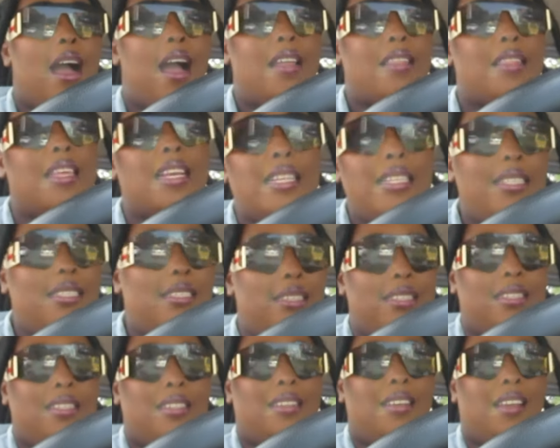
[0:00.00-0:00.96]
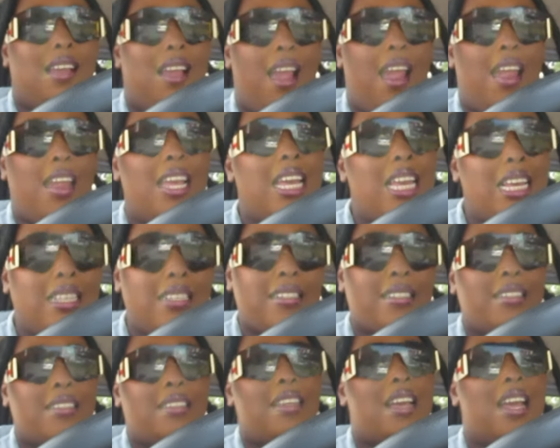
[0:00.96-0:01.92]
this
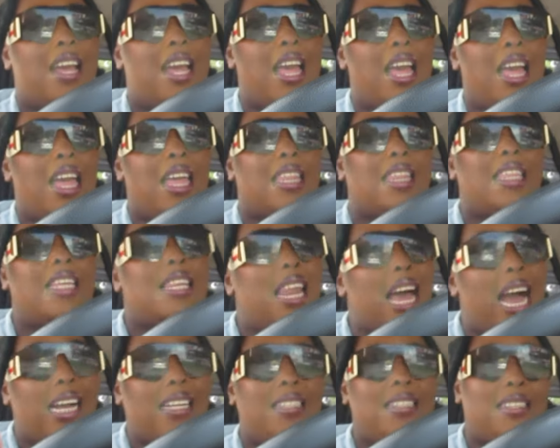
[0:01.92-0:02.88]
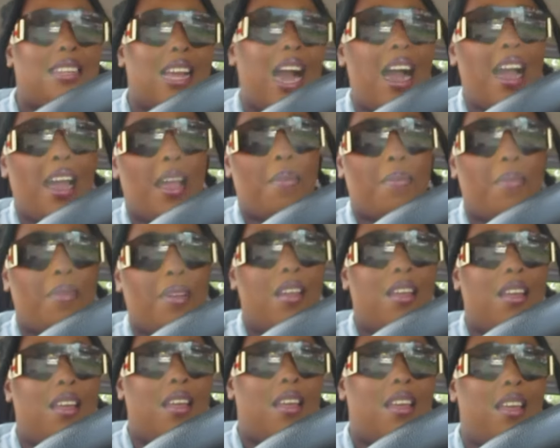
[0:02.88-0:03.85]
is the last time
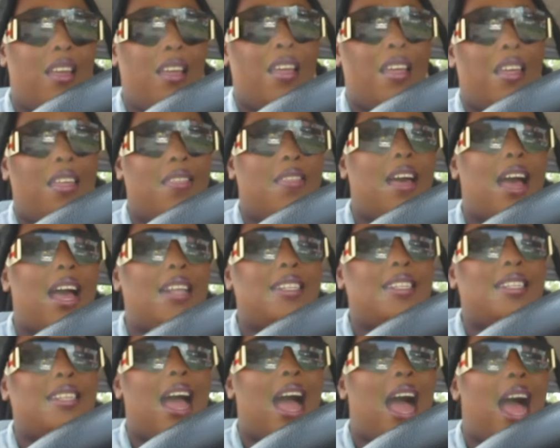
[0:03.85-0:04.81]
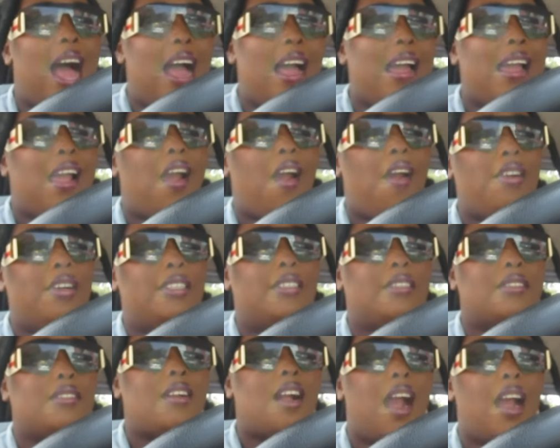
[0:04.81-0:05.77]
that I
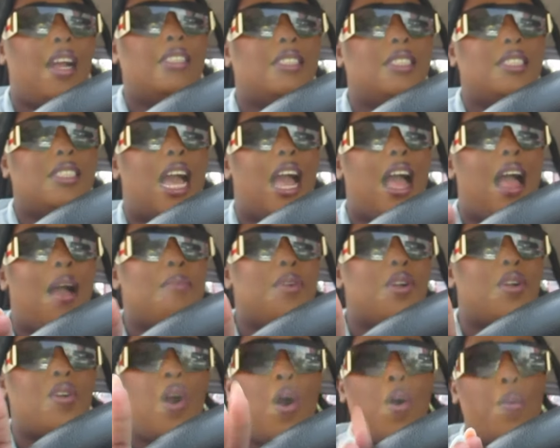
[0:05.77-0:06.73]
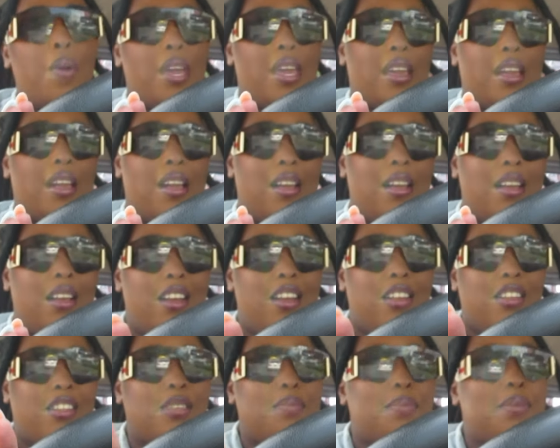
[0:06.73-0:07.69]
am going
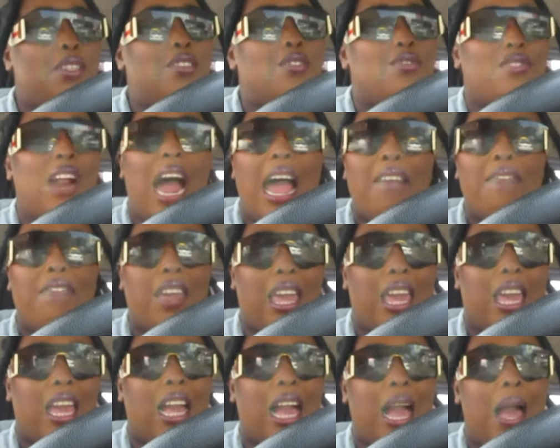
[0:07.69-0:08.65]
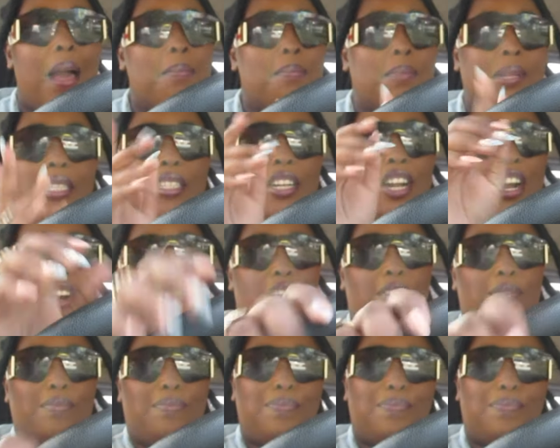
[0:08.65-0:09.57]
to be driving Miss Girl.